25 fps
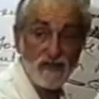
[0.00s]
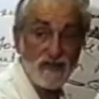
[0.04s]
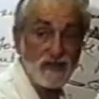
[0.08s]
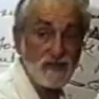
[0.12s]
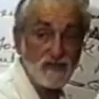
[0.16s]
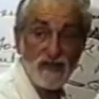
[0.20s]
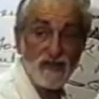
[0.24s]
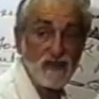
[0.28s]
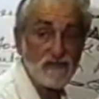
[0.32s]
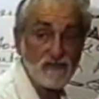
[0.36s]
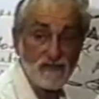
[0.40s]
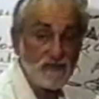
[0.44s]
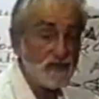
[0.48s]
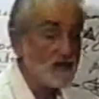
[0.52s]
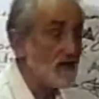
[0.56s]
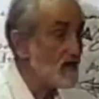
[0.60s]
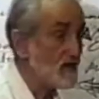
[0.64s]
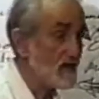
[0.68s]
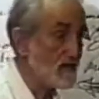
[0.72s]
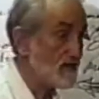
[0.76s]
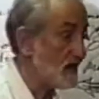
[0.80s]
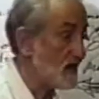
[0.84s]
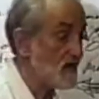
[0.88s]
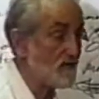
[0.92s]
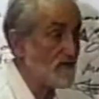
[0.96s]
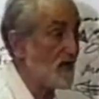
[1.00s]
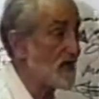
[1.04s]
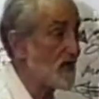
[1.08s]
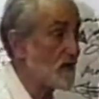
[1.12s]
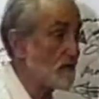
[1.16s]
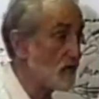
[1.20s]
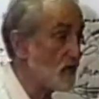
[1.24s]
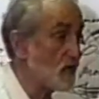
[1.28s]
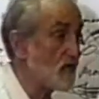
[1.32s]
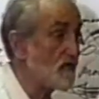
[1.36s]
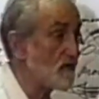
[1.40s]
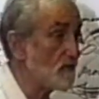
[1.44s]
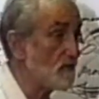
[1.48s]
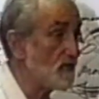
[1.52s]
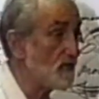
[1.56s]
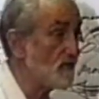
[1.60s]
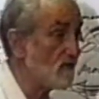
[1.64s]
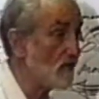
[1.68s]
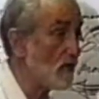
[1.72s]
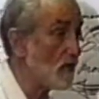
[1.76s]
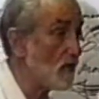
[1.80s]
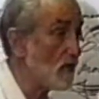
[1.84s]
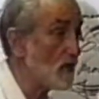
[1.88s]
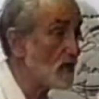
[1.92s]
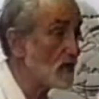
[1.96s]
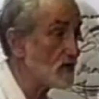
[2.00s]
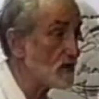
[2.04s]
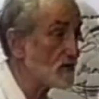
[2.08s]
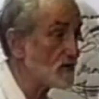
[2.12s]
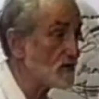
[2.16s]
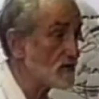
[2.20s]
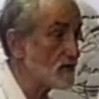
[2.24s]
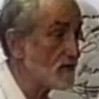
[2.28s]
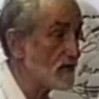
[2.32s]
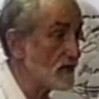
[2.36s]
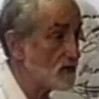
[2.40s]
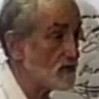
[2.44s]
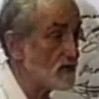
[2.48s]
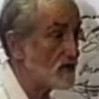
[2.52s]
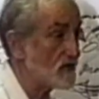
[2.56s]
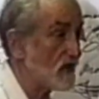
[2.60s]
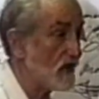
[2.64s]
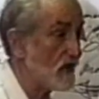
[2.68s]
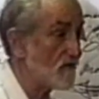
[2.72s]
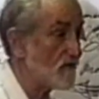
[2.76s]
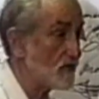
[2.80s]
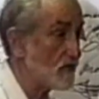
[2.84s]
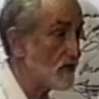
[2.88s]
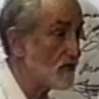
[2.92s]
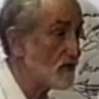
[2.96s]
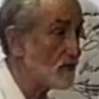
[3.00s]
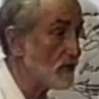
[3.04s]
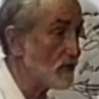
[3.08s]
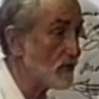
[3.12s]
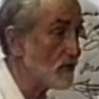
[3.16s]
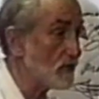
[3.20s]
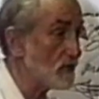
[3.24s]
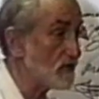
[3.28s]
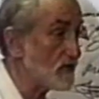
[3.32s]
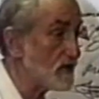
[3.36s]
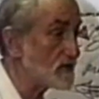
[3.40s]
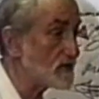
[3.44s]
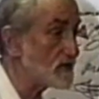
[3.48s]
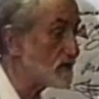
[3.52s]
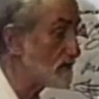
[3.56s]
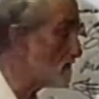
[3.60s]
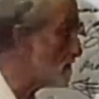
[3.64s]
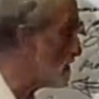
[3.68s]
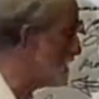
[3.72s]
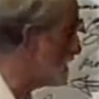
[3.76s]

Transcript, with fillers: they, never, they never had a birth before, so they couldn't have a rebirth. That's what